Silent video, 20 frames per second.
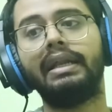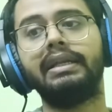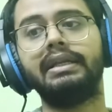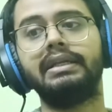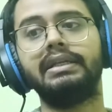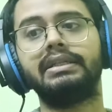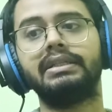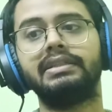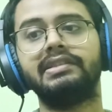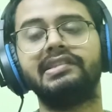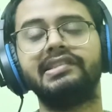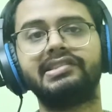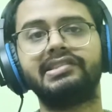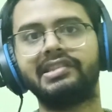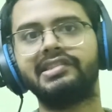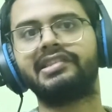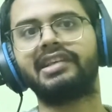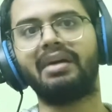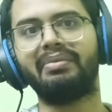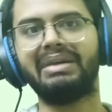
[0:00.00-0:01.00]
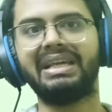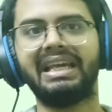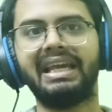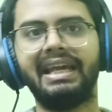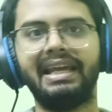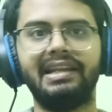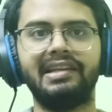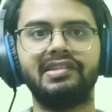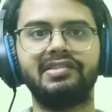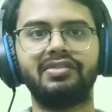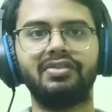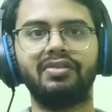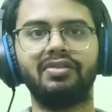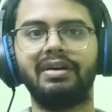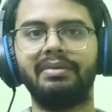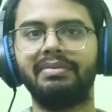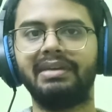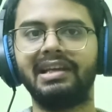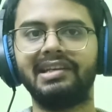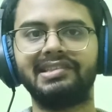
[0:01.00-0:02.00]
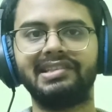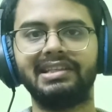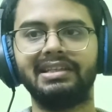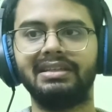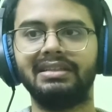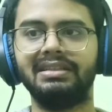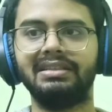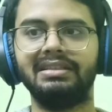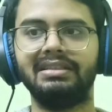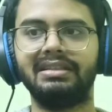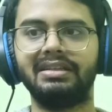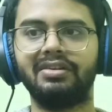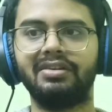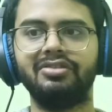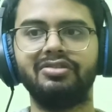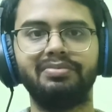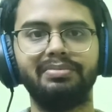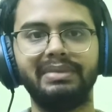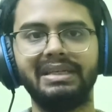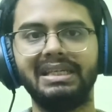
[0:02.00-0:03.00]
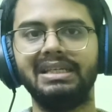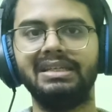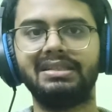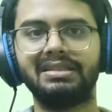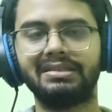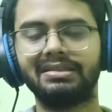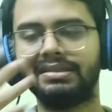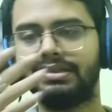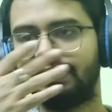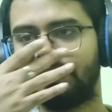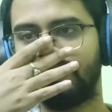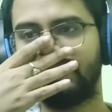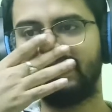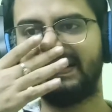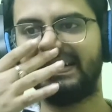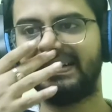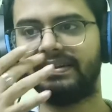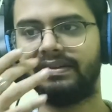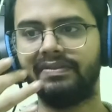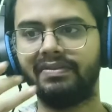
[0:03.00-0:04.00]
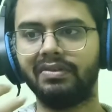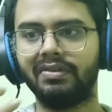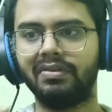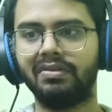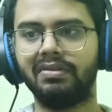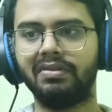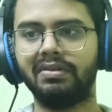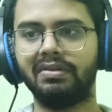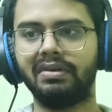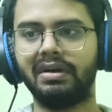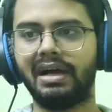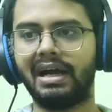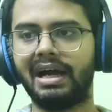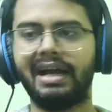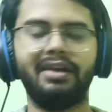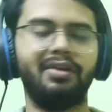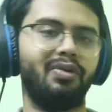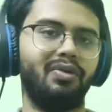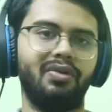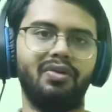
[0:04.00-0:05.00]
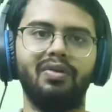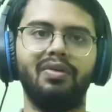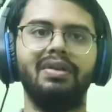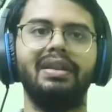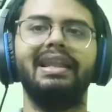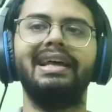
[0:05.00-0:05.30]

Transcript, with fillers: and Sister is coming in. So I'm guessing they're going to meet. I don't know,